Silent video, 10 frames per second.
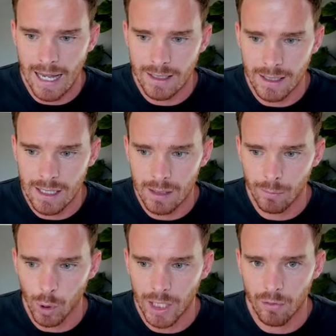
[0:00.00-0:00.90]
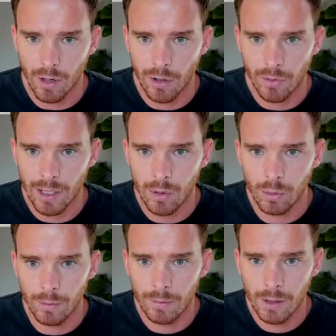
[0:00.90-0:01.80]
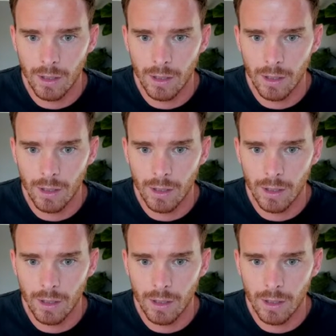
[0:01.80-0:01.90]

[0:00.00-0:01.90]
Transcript: as didn't book introductory call.